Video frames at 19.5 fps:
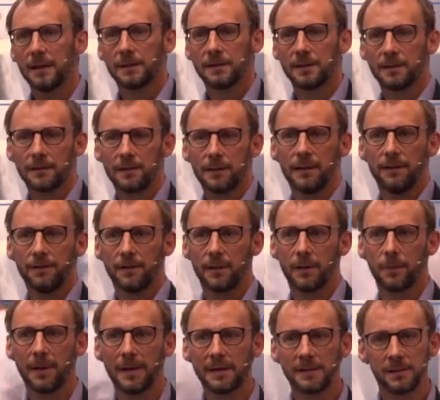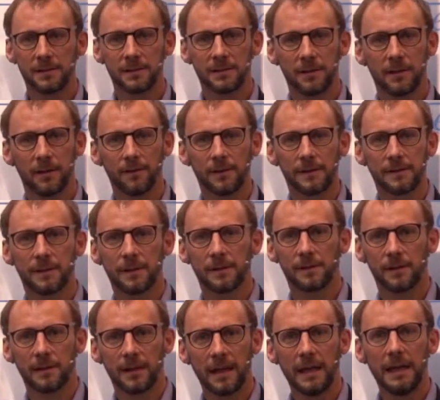to deliver the better services and